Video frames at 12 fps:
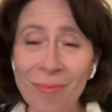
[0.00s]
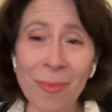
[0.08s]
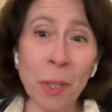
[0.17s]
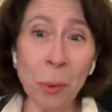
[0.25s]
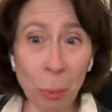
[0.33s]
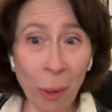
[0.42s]

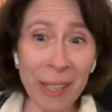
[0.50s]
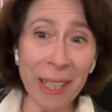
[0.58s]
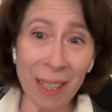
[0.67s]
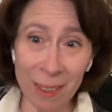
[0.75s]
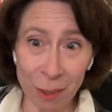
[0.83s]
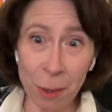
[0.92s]
your
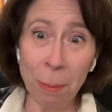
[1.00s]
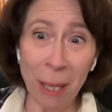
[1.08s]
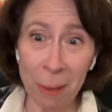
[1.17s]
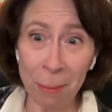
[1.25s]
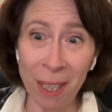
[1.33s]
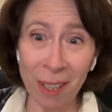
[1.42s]
writing is your
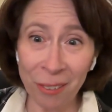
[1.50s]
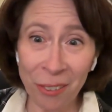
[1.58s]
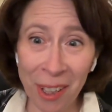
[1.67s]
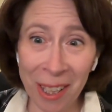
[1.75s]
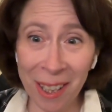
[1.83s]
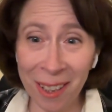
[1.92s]
baby,
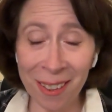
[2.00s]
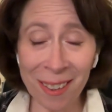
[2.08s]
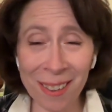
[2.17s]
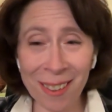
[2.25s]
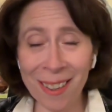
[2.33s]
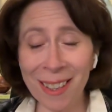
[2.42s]
right?
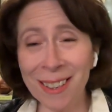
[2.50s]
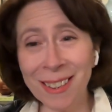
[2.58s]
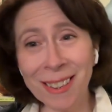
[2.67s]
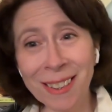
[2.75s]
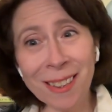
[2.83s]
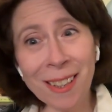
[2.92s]
And